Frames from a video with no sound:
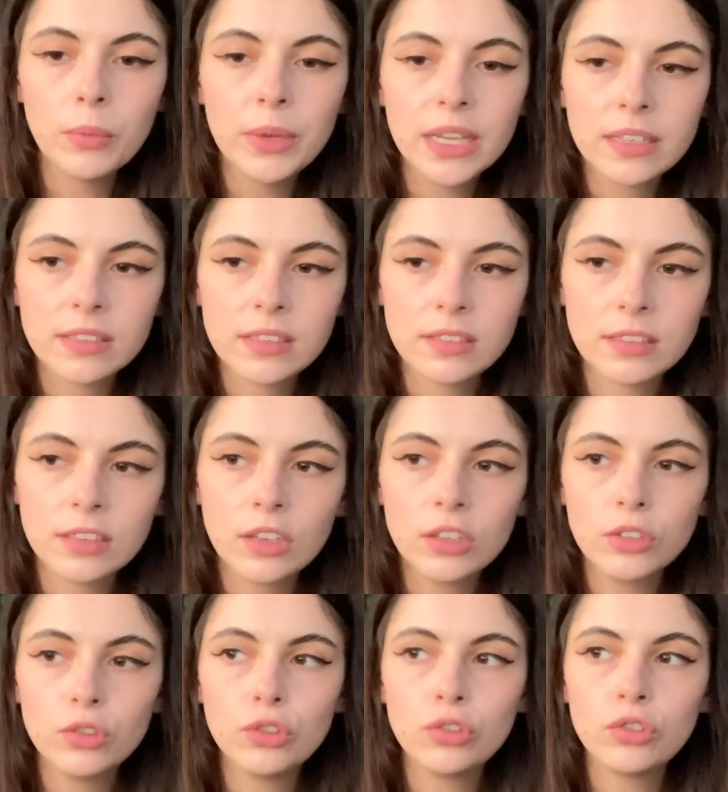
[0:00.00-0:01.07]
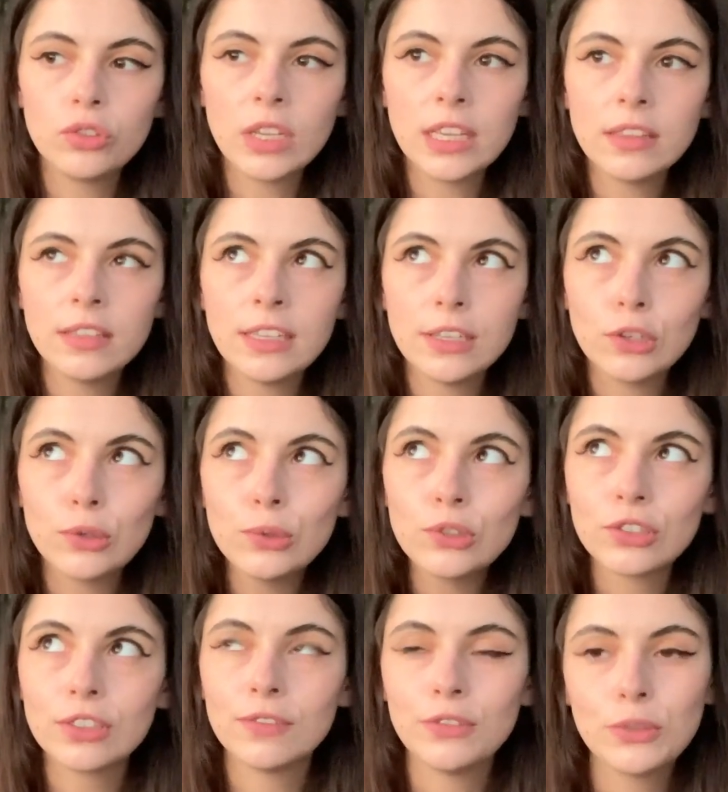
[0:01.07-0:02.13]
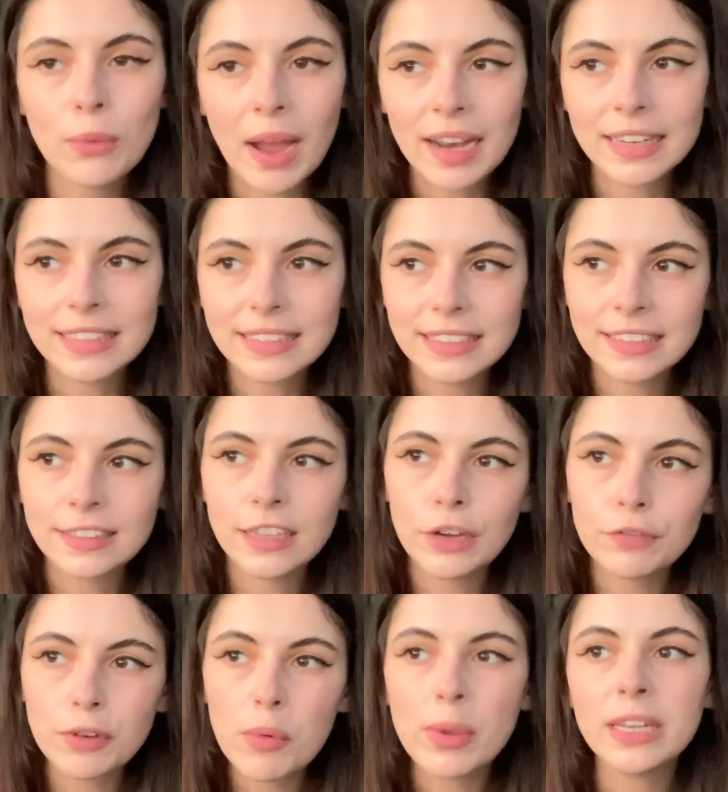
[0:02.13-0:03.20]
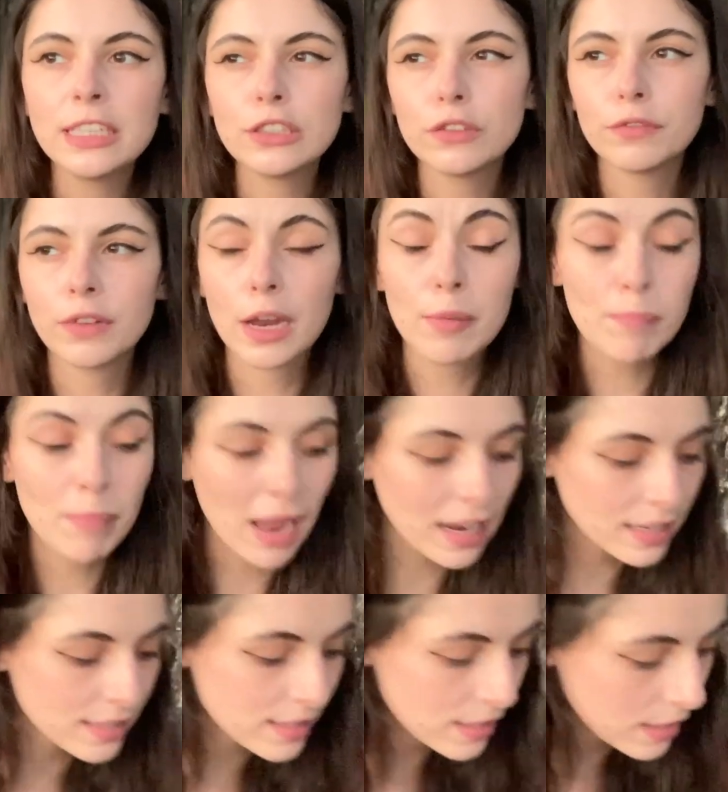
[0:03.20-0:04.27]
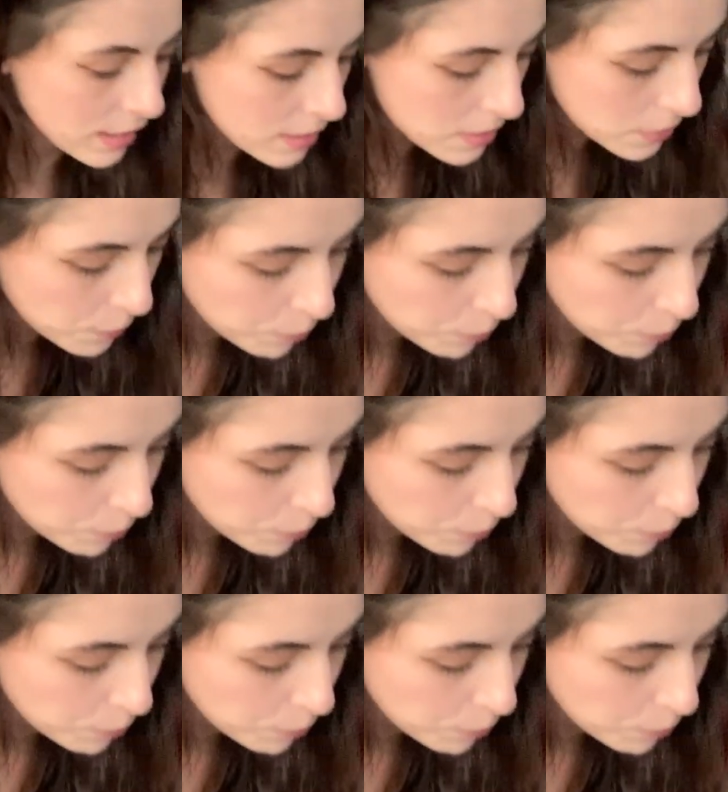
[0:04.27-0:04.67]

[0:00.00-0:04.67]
exist in the illusion of duality, and therefore we need to find balance in it.